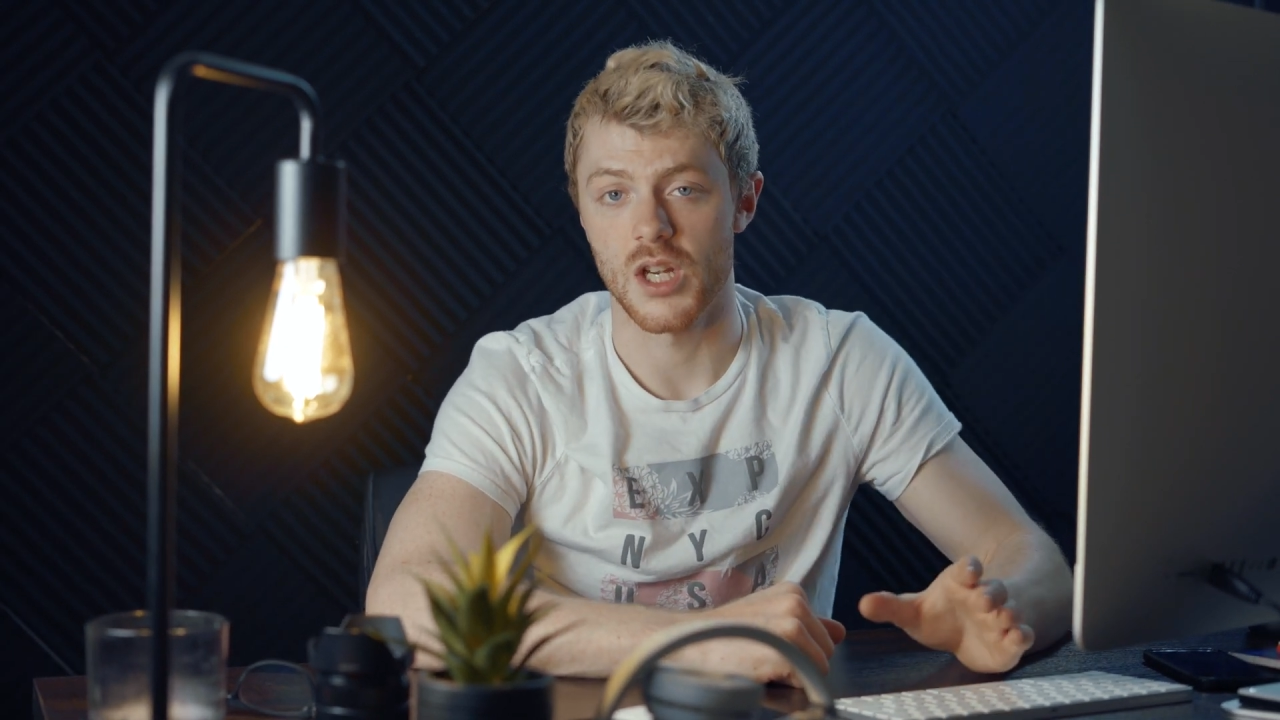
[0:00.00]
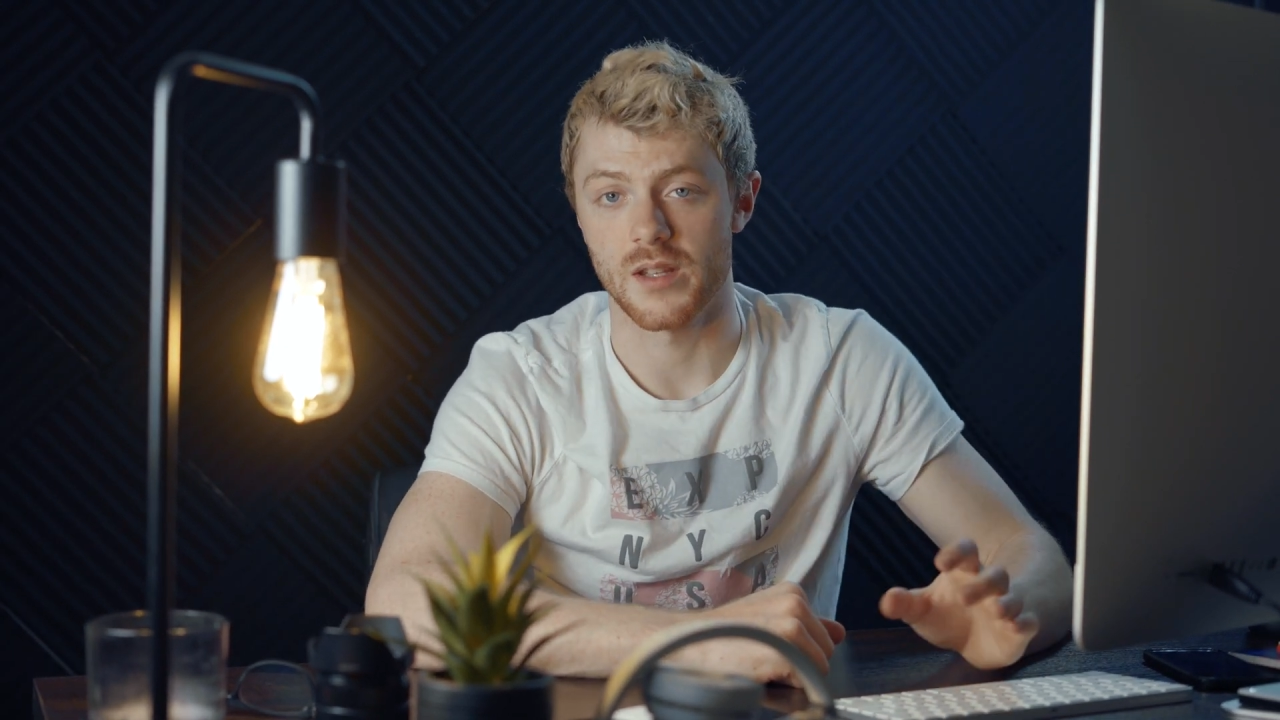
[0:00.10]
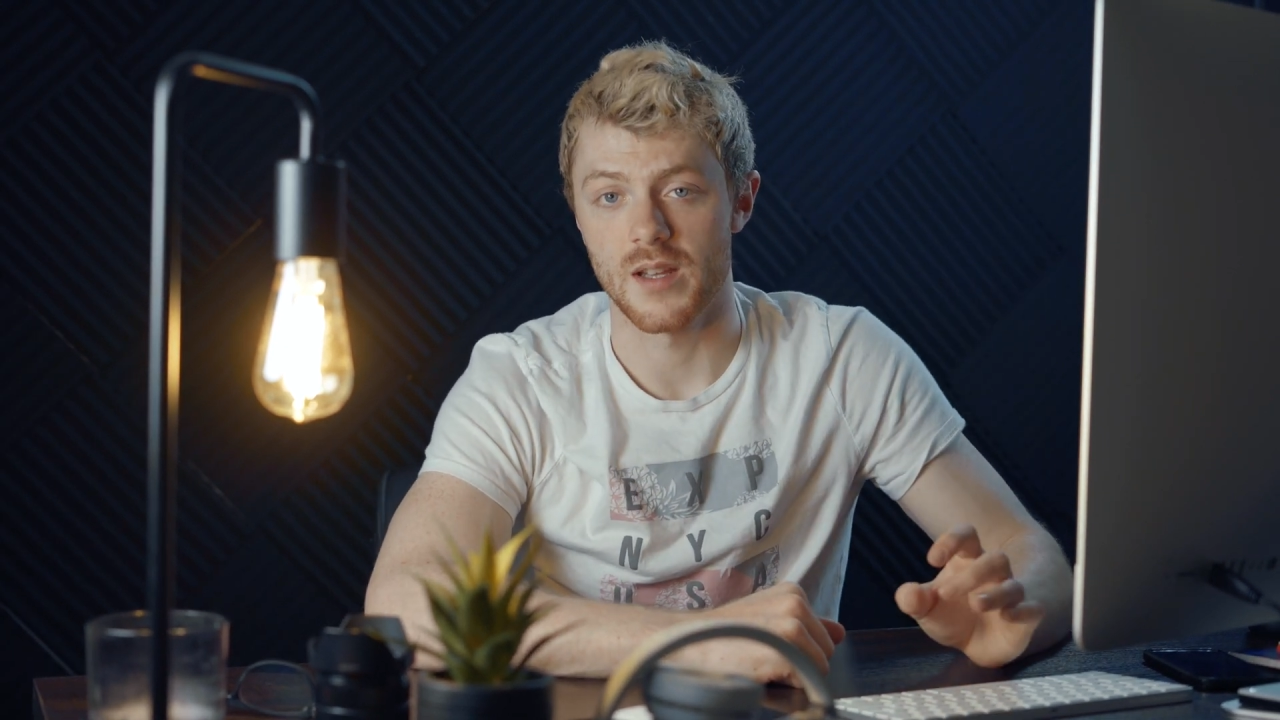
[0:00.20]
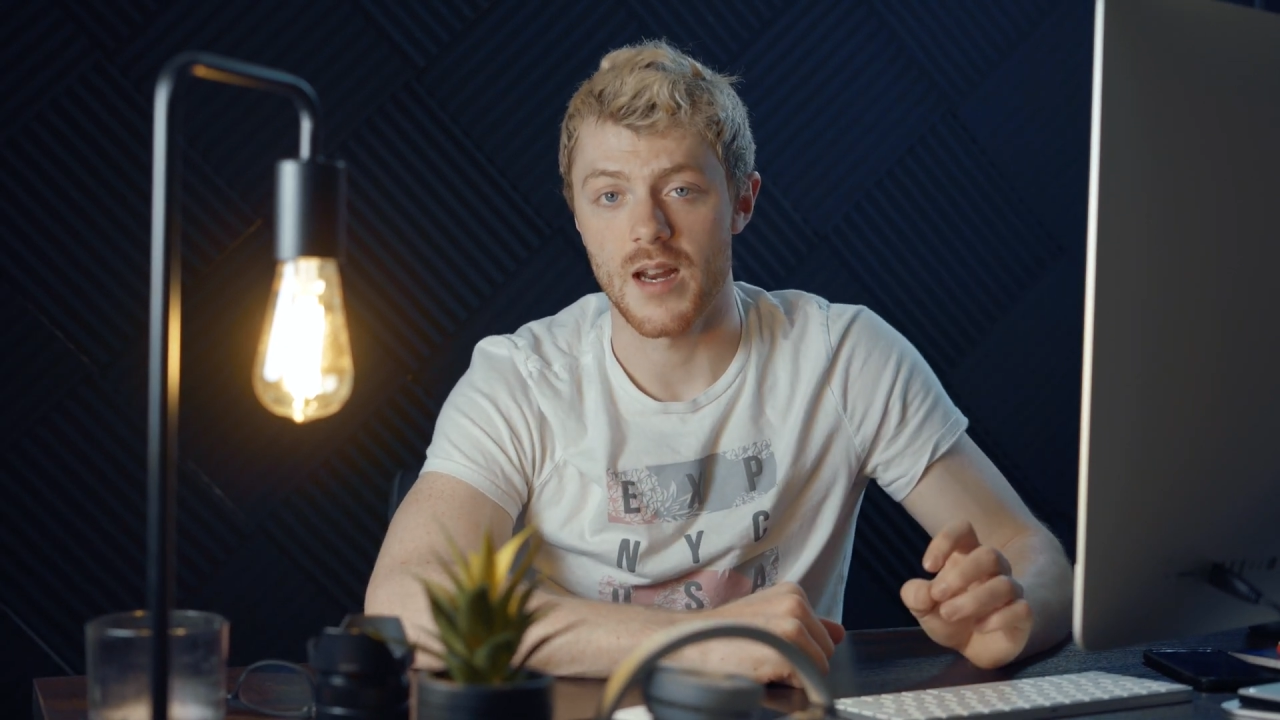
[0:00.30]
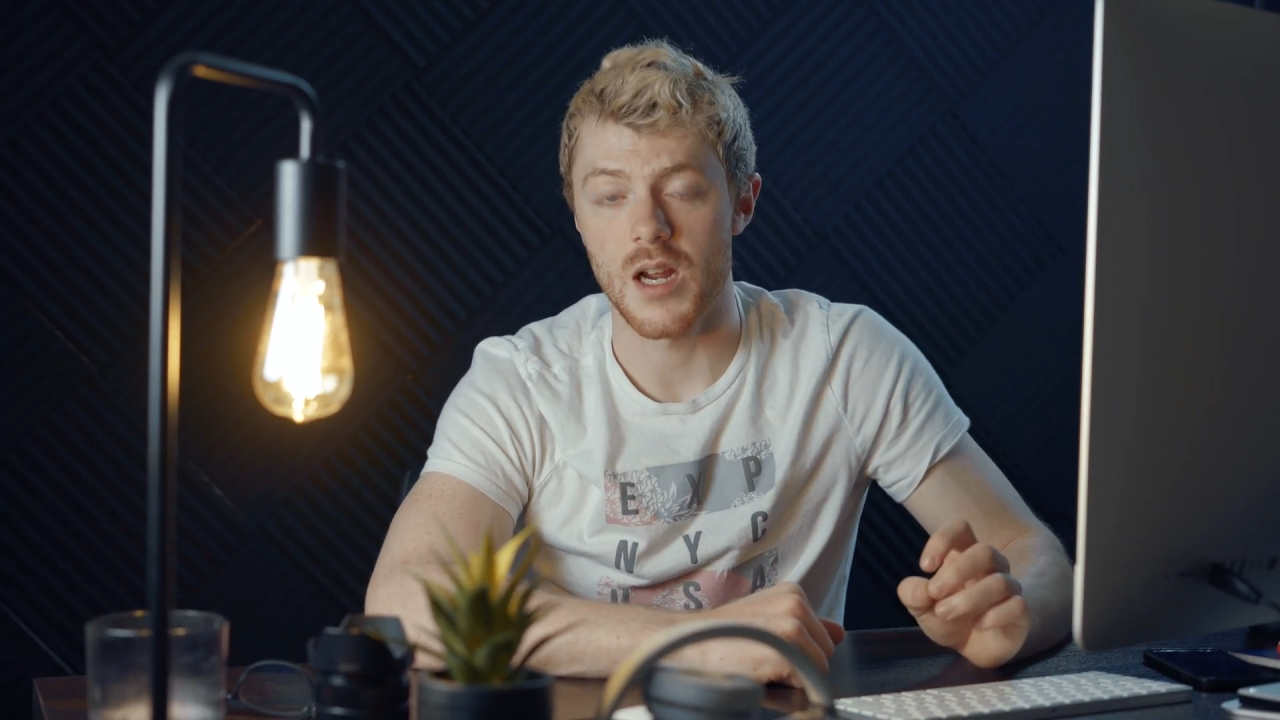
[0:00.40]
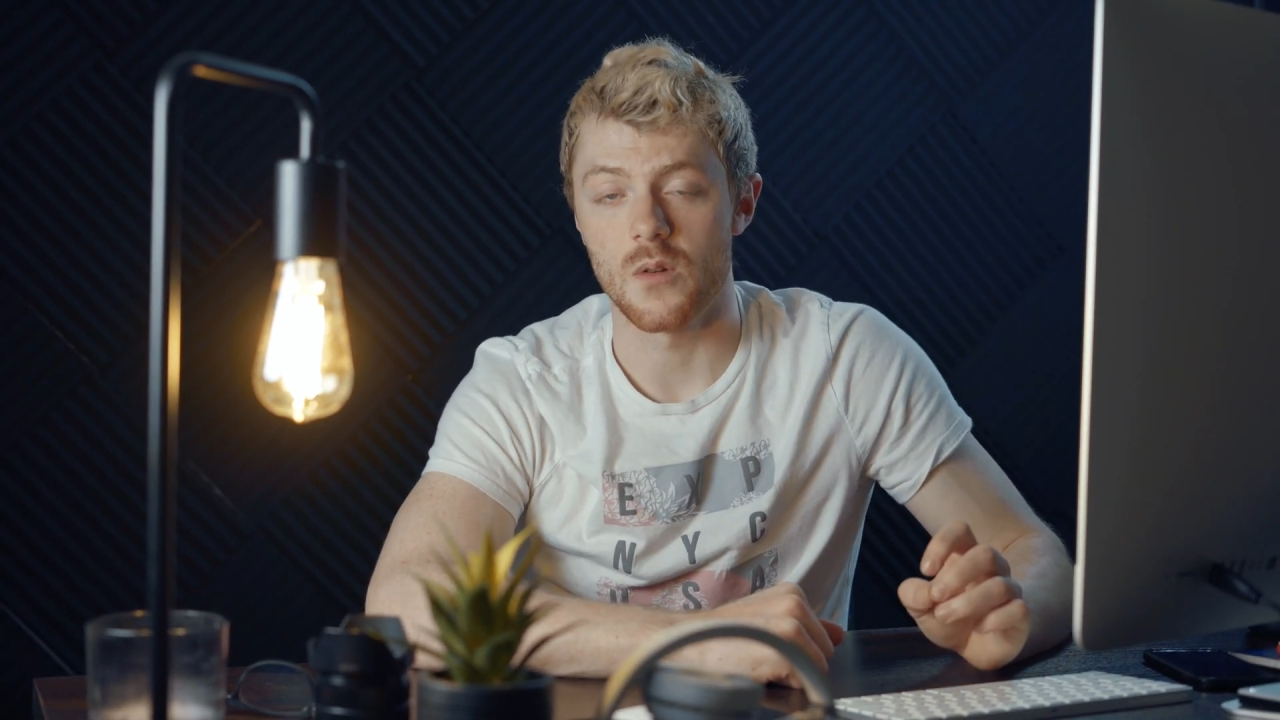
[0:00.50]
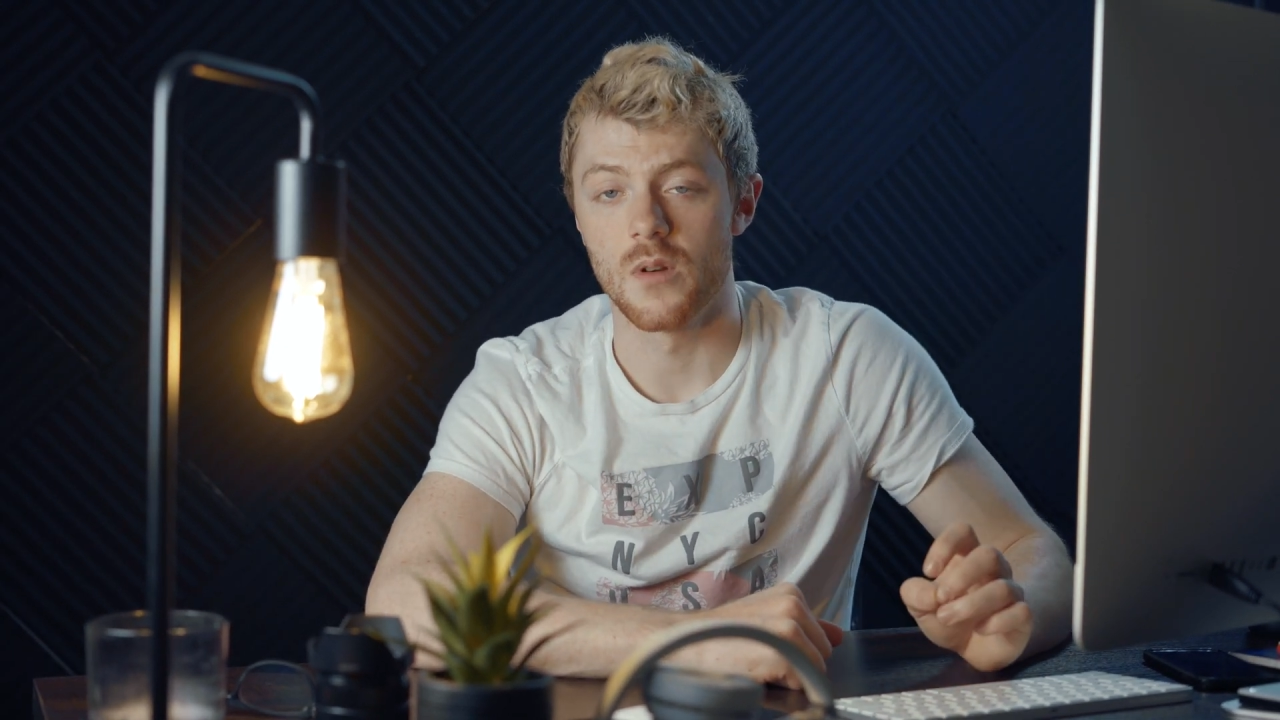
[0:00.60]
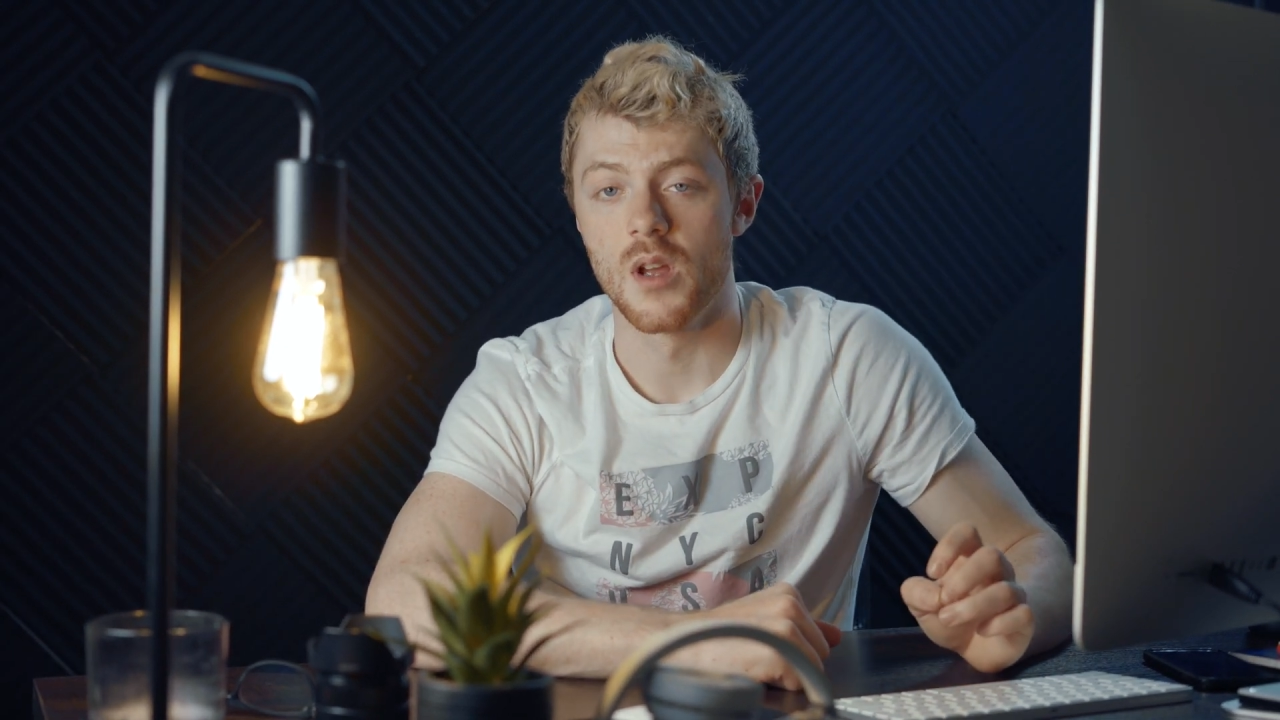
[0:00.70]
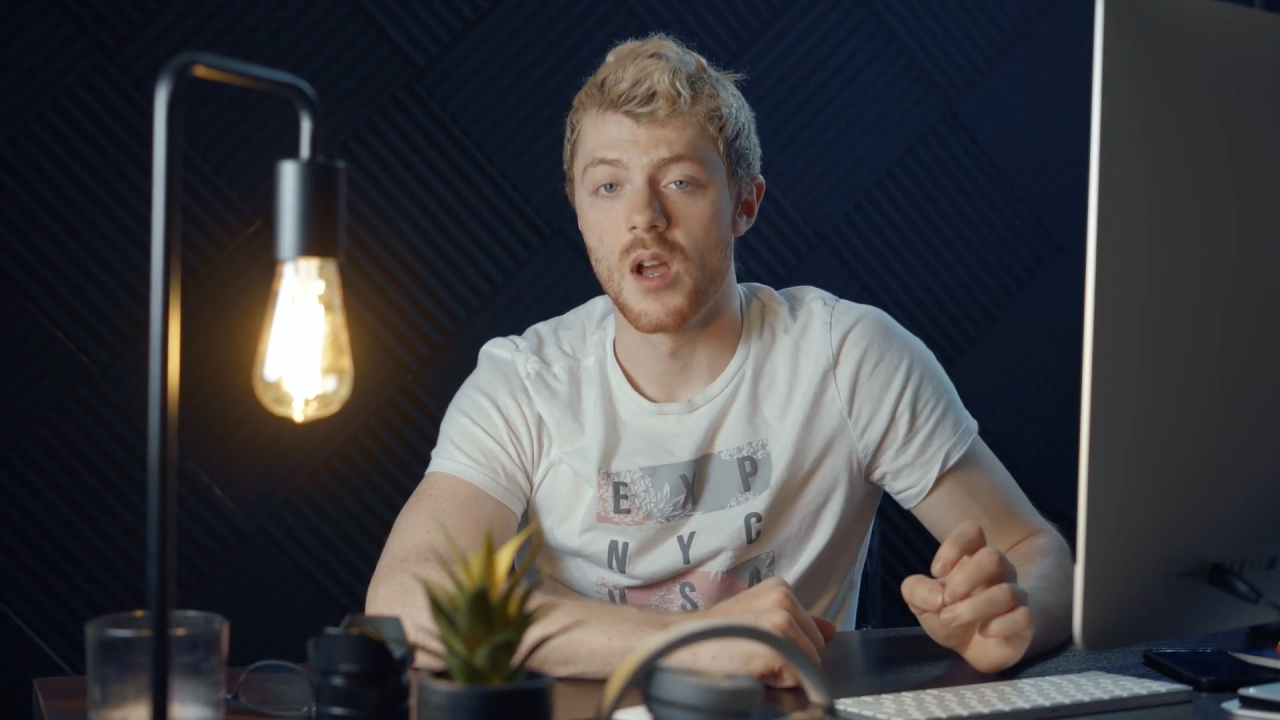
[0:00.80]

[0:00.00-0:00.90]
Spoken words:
check that out.